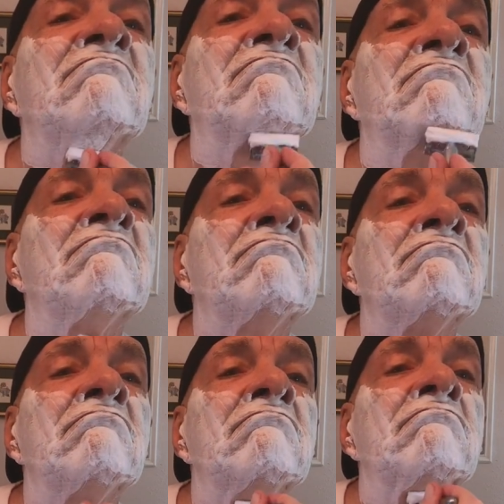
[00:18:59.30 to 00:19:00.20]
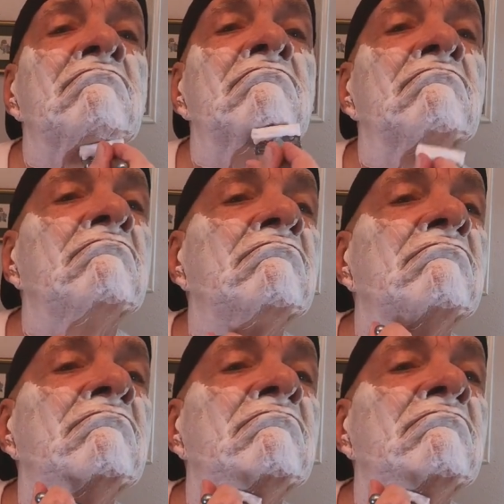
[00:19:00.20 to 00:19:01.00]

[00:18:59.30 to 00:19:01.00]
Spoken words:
No one is speaking in this clip.